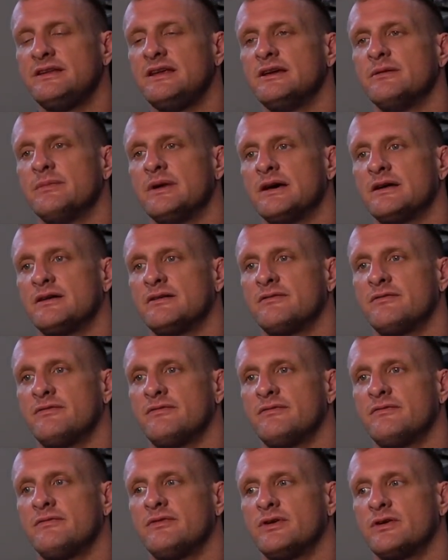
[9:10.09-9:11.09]
the amount
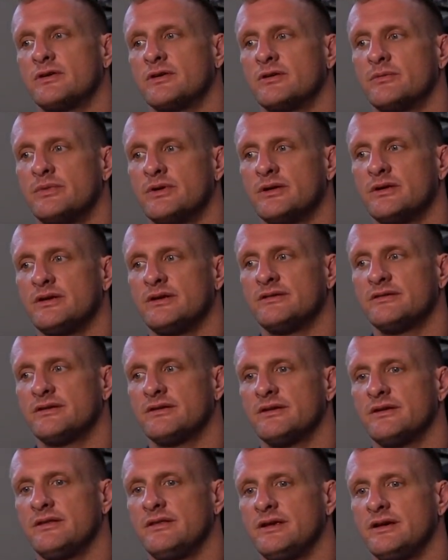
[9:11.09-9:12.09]
of vulnerabilities
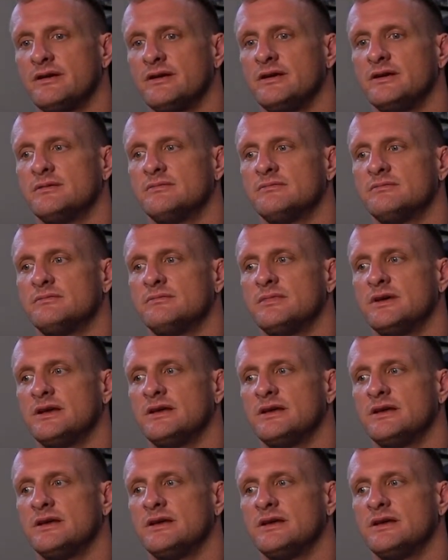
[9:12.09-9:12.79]
on Ethereum